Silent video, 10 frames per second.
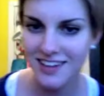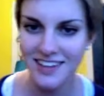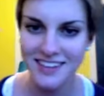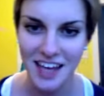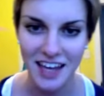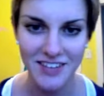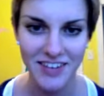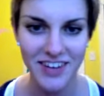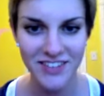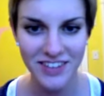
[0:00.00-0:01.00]
He's kind of
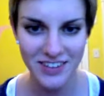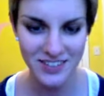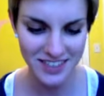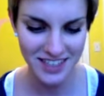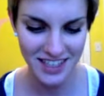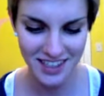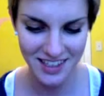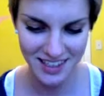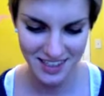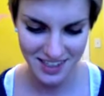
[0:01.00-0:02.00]
confused. I'll
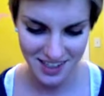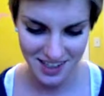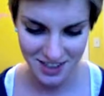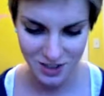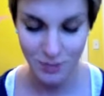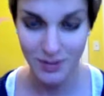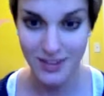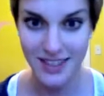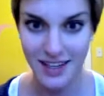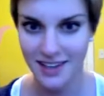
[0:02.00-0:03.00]
show him in a
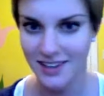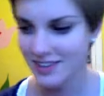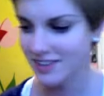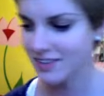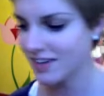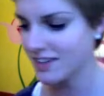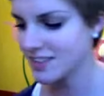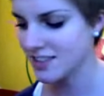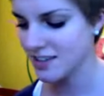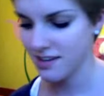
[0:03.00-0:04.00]
second to you
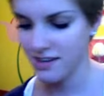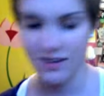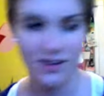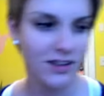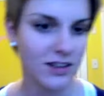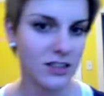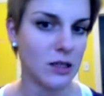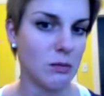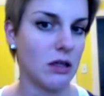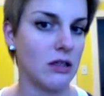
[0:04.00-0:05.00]
guys.
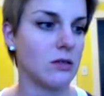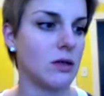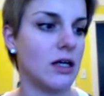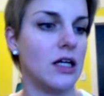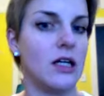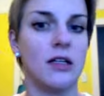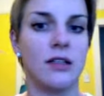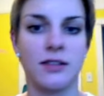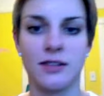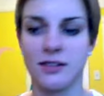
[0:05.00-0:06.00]
I
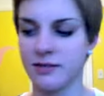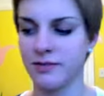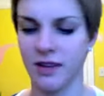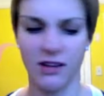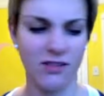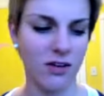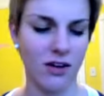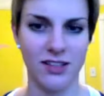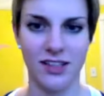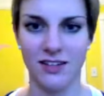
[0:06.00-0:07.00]
don't even know how
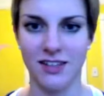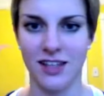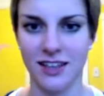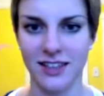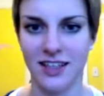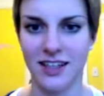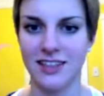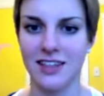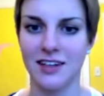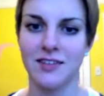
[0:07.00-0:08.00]
the sound is on this thing,
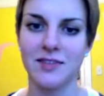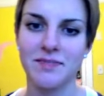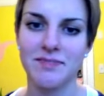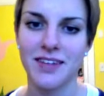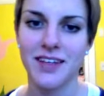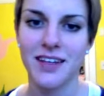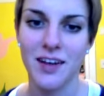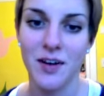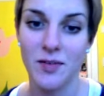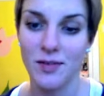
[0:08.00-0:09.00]
so
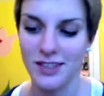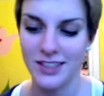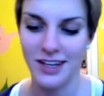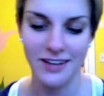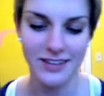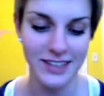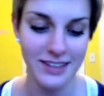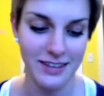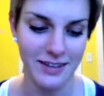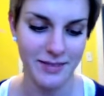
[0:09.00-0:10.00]
we shall
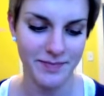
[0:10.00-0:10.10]
see